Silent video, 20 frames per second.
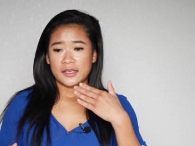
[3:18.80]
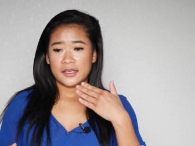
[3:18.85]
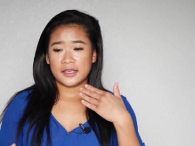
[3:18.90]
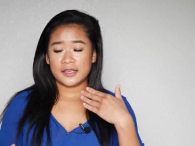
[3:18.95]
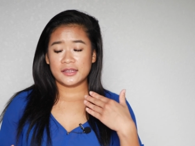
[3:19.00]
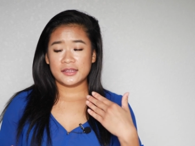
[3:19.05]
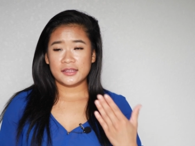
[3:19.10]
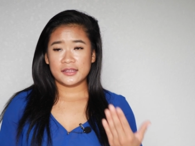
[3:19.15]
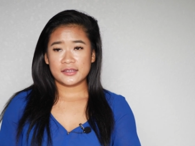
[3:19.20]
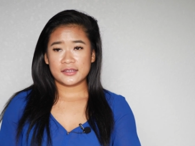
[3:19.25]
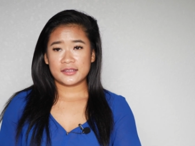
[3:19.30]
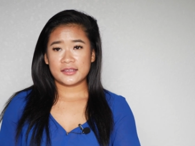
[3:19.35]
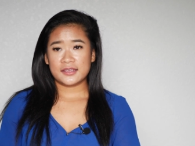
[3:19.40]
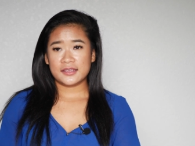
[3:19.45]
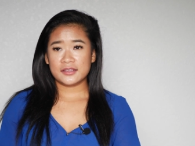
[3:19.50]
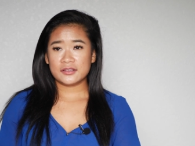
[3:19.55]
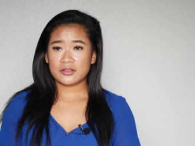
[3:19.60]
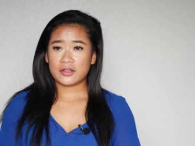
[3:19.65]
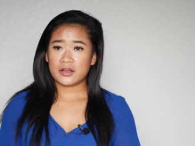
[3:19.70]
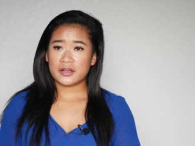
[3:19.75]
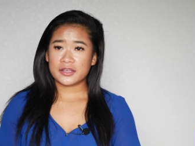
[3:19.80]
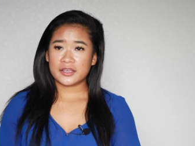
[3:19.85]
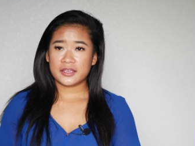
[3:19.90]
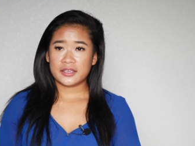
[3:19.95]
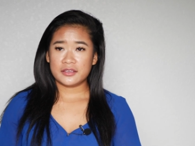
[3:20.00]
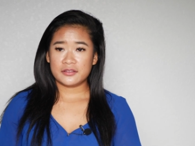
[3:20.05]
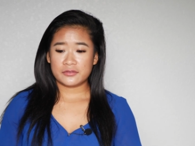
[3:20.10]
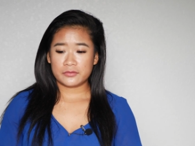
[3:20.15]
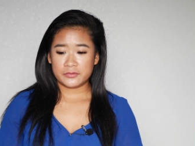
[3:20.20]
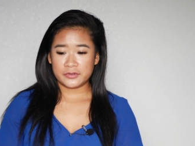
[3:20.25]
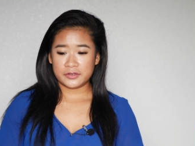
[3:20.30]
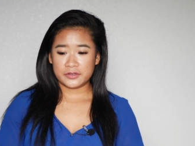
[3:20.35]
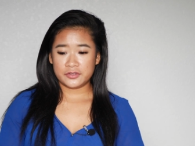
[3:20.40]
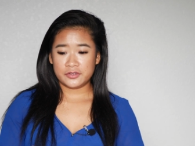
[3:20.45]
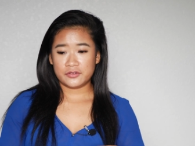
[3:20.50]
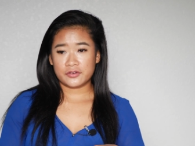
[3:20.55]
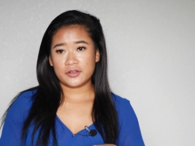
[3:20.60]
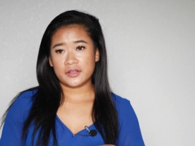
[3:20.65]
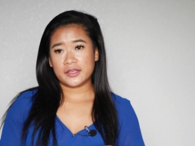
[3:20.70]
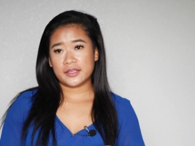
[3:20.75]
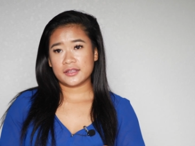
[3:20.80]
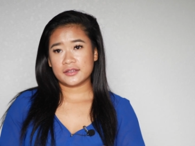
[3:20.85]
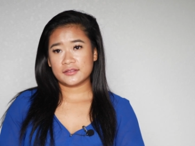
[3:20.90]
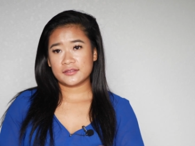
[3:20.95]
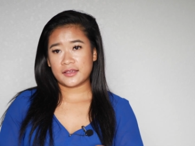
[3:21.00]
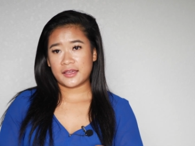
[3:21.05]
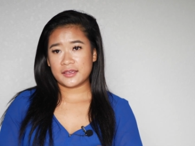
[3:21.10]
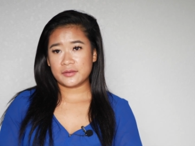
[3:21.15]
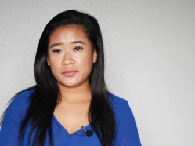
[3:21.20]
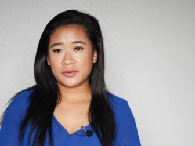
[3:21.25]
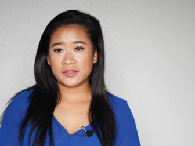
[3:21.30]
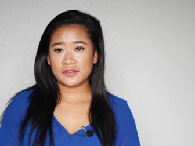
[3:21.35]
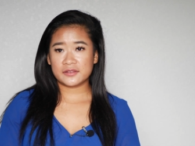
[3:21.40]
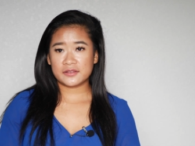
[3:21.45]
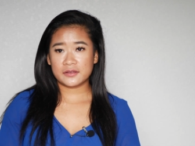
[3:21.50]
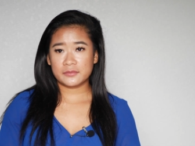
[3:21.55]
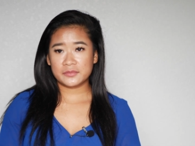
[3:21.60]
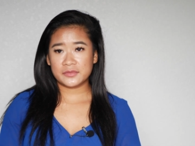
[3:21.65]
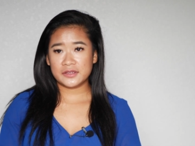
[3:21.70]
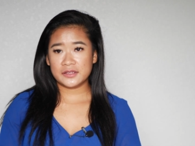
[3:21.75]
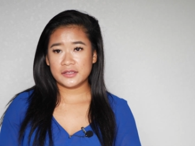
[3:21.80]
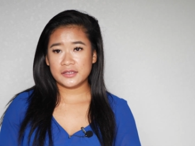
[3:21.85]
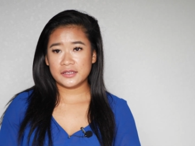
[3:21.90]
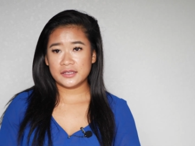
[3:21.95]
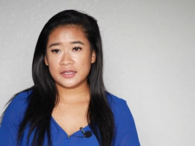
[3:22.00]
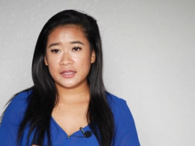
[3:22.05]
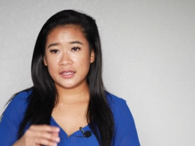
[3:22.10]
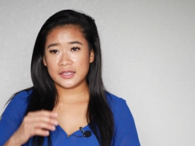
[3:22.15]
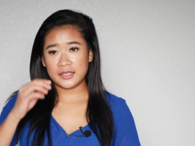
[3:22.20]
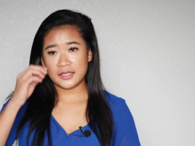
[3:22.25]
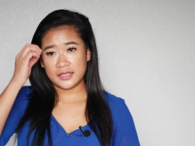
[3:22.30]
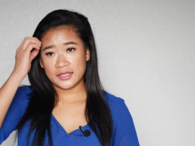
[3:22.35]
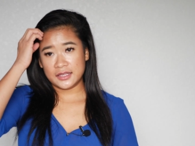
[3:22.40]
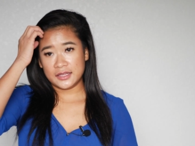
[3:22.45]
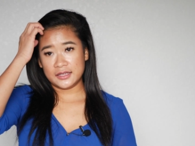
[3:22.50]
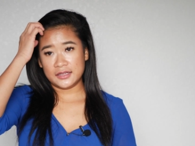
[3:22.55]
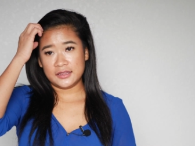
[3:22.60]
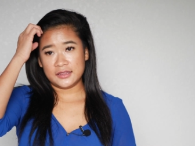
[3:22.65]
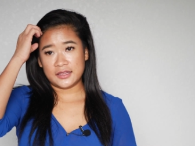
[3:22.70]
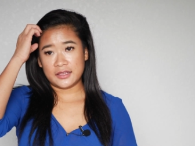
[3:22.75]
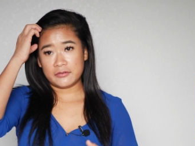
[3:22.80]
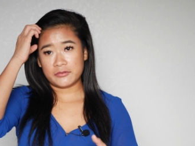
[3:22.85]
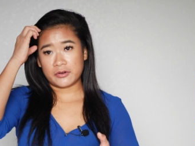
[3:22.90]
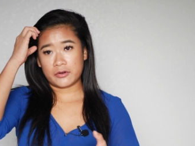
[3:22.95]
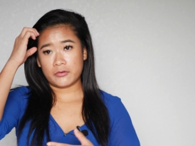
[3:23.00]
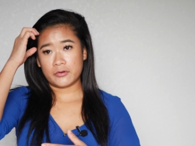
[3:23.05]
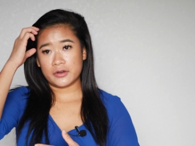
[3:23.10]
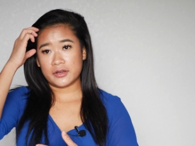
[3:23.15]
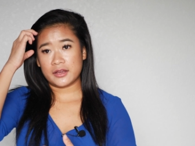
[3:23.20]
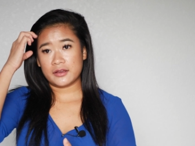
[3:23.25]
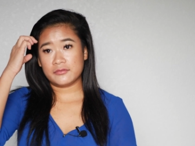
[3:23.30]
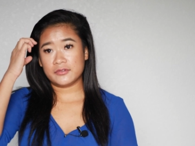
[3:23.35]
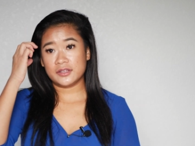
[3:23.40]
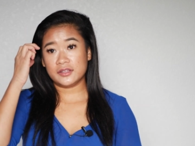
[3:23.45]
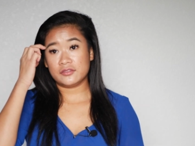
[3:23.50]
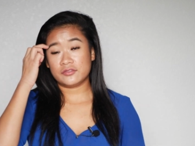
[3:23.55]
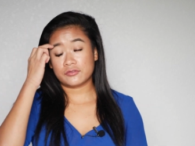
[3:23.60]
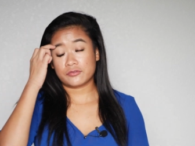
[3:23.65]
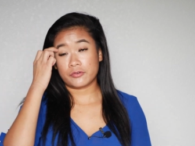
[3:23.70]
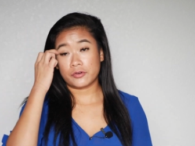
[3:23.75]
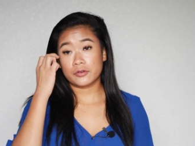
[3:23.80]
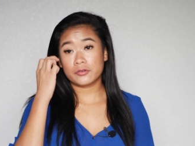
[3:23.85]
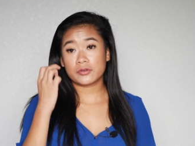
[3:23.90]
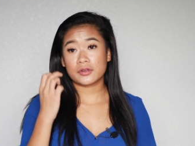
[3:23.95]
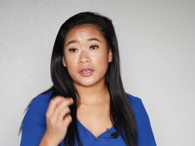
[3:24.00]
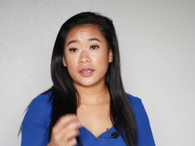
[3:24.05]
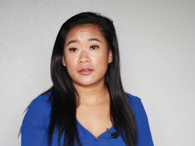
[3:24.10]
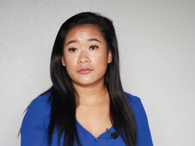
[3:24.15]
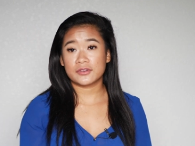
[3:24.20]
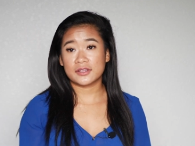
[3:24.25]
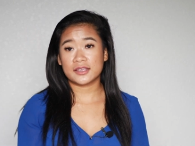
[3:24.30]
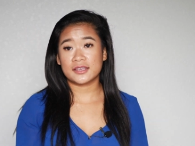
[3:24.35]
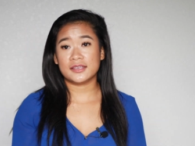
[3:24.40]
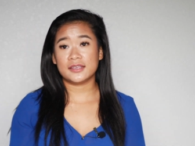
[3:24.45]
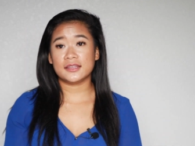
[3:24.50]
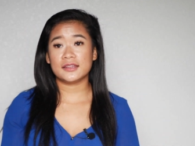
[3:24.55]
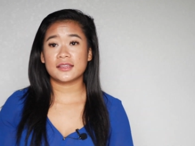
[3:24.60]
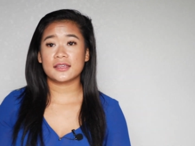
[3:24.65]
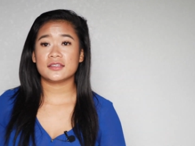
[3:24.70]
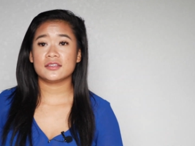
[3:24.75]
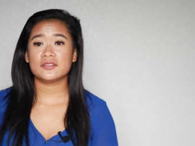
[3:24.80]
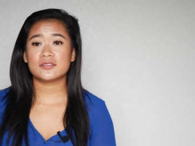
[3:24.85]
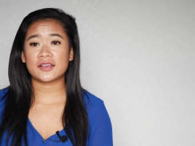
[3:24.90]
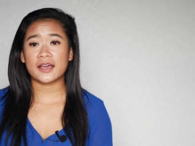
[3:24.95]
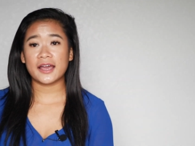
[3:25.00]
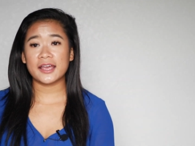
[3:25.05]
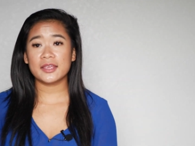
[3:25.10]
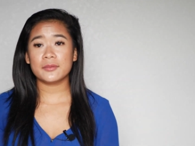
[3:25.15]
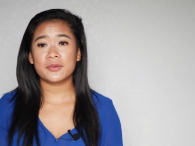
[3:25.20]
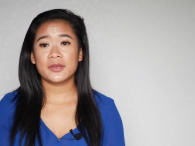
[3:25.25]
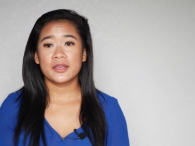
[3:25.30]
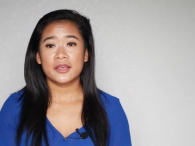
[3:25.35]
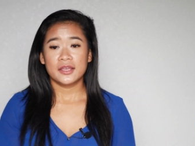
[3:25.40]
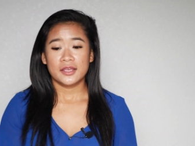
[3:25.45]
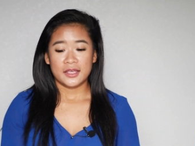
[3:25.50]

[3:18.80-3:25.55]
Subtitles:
and then key logging is when you're like typing something and they record every stroke, every key that you type.